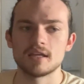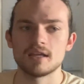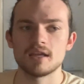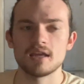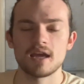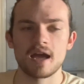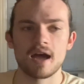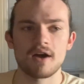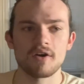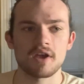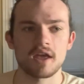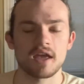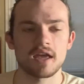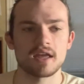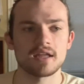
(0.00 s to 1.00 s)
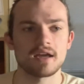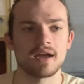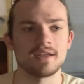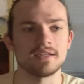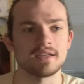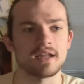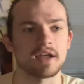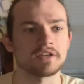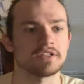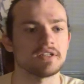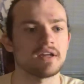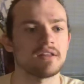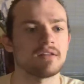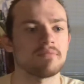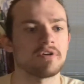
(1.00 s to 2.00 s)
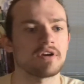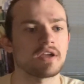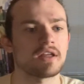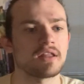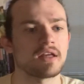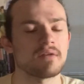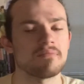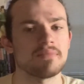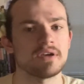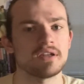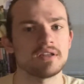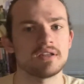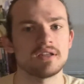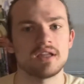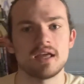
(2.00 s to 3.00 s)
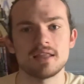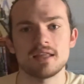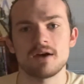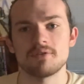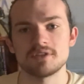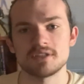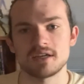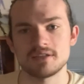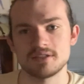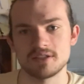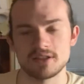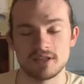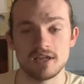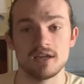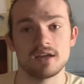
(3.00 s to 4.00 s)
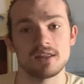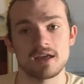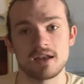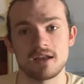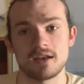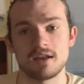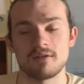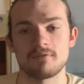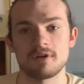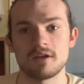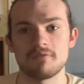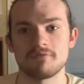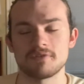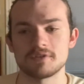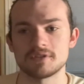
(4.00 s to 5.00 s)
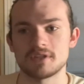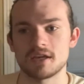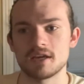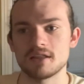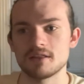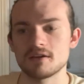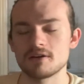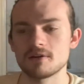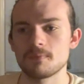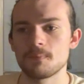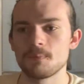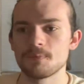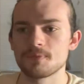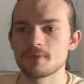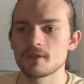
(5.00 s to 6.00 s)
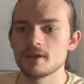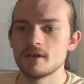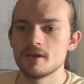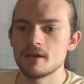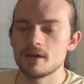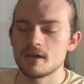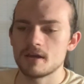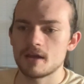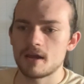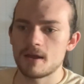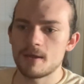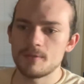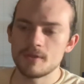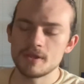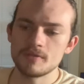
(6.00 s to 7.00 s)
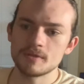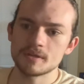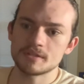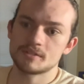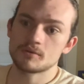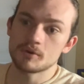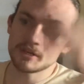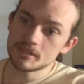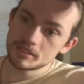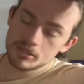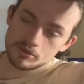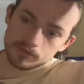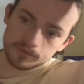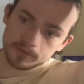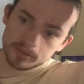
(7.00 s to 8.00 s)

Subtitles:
yeah, okay, I did actually die in the parking lot. But that was nice to think of that ending, right, for a second there. And then the story continues for a